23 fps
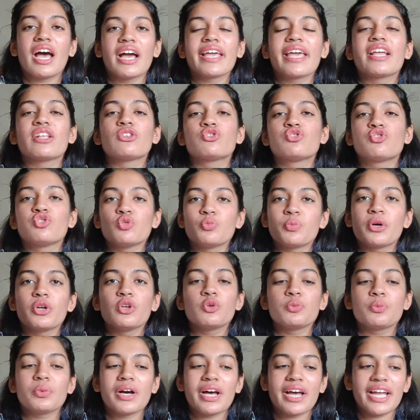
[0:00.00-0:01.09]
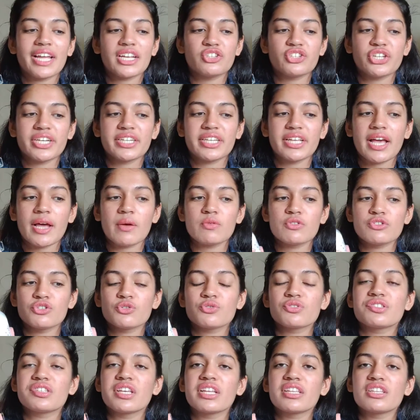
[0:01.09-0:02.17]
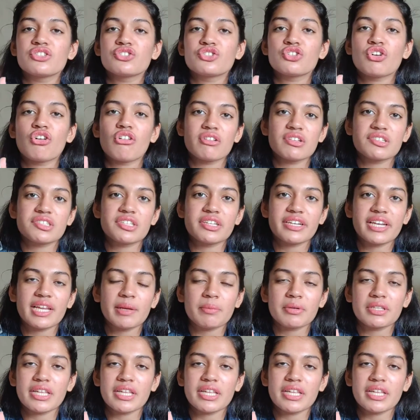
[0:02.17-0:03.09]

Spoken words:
Again, super duper hydrating. I was using this constantly,